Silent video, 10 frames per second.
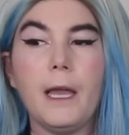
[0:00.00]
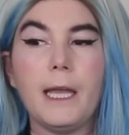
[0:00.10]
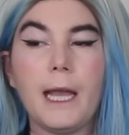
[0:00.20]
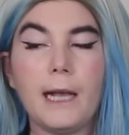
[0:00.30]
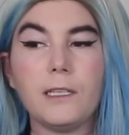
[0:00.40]

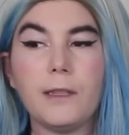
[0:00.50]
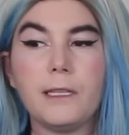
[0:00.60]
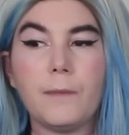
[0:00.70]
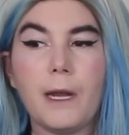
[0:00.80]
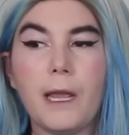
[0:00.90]
he has all
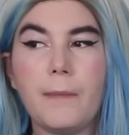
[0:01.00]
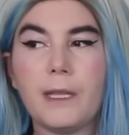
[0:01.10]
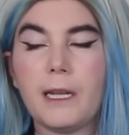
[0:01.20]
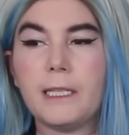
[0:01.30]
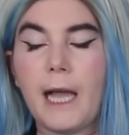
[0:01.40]
this money, but
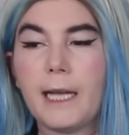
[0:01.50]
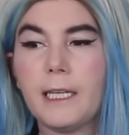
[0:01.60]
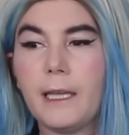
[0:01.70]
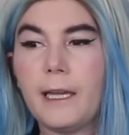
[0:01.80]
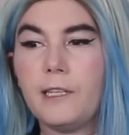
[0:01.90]
then he's
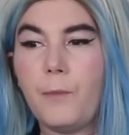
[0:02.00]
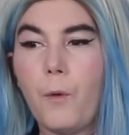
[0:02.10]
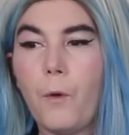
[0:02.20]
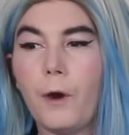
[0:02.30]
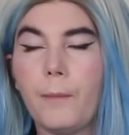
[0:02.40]
acting like he's
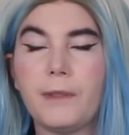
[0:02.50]
poor.